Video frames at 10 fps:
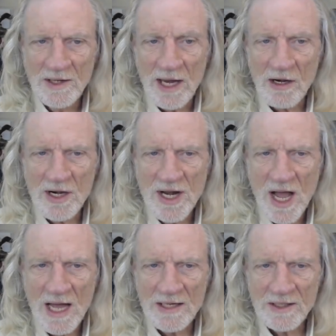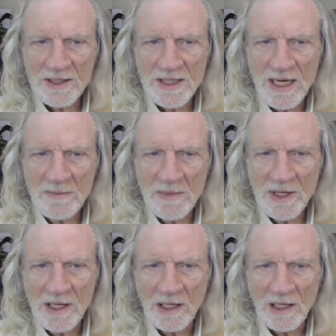They are not the same
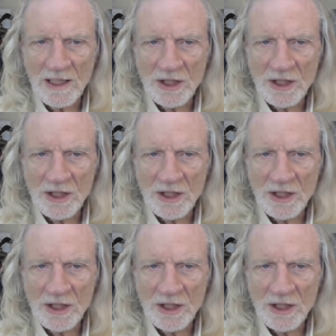thing,